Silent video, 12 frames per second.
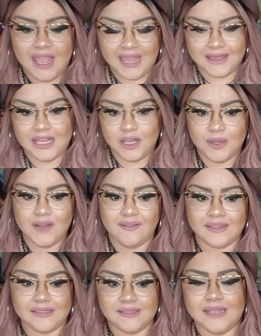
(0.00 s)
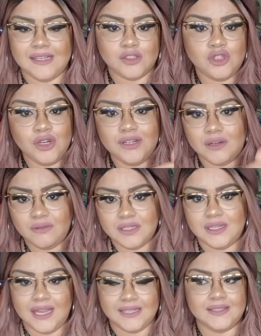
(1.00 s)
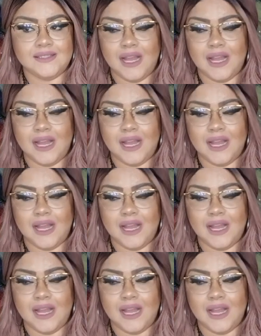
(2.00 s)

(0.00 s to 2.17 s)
And the universe says, you're going to realize